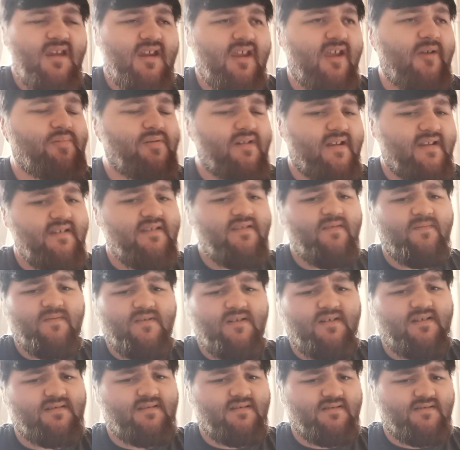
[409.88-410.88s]
I played the
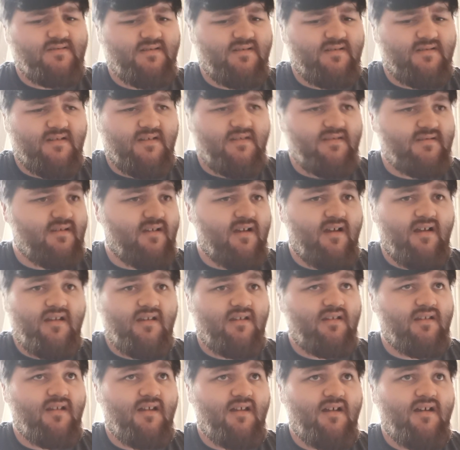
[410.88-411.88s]
first Injustice a
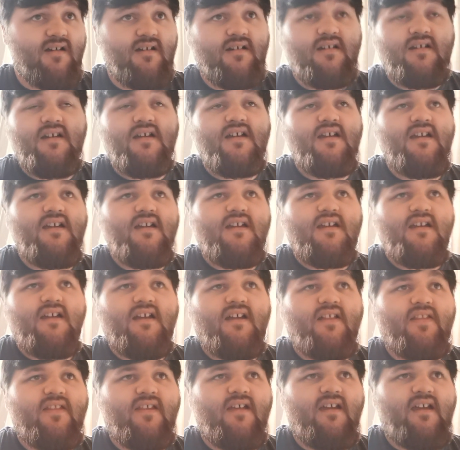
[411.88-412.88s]
lot.
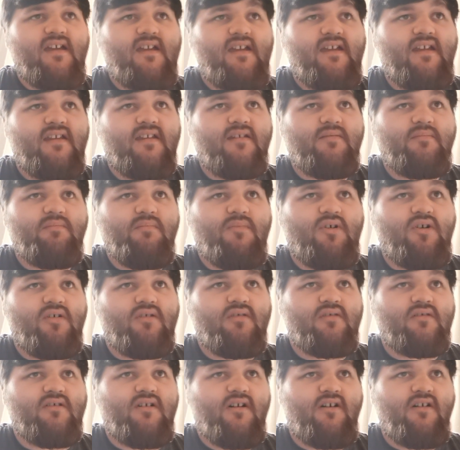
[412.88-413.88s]
And then
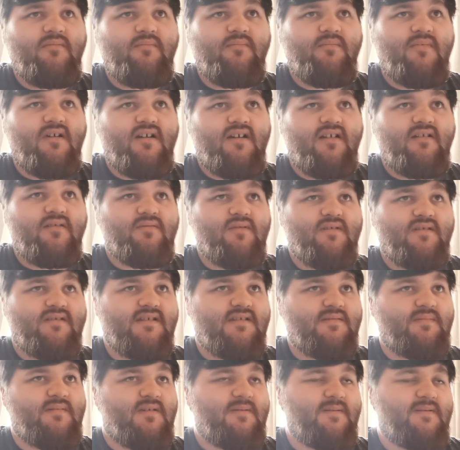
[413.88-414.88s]
Mortal Kombat, which
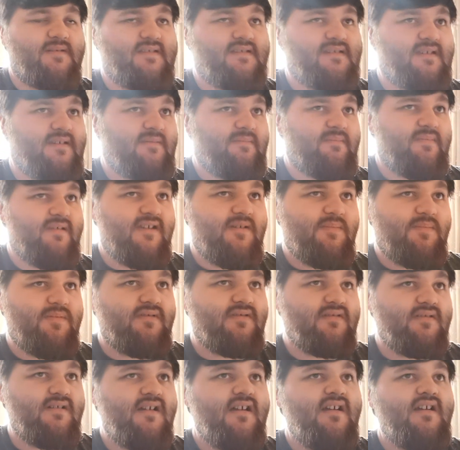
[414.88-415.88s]
is made by the same
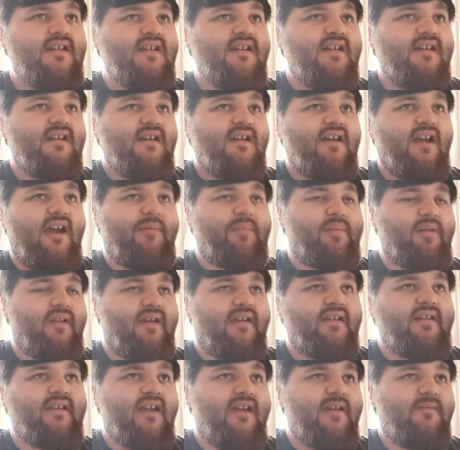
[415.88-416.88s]
people. I
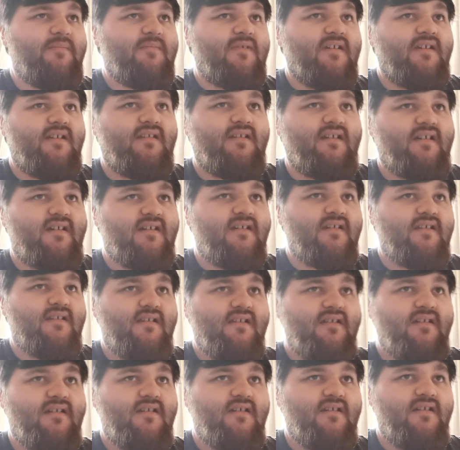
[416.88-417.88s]
played MK9,
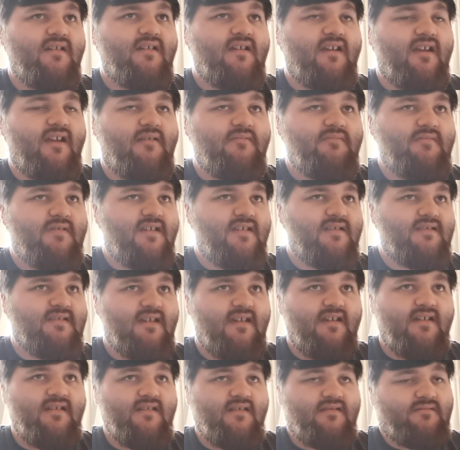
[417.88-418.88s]

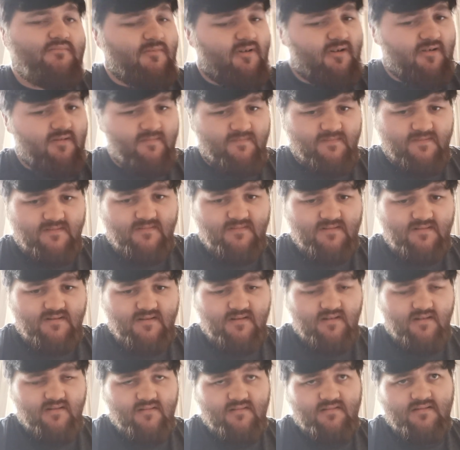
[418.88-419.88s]
MK10, and I'm hoping
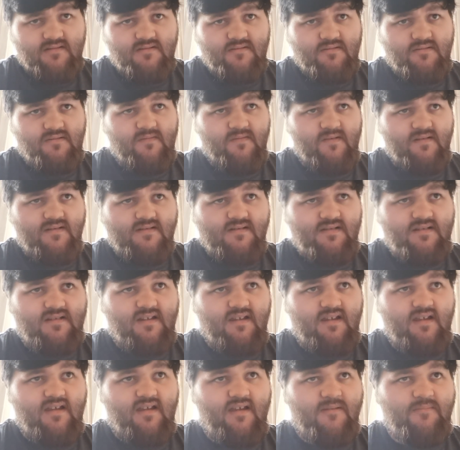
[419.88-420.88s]
to eventually
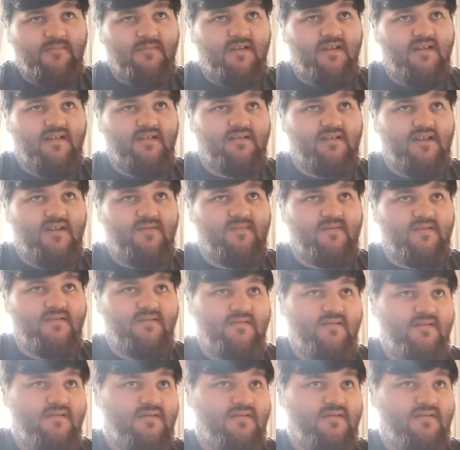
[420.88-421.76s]
get MK11.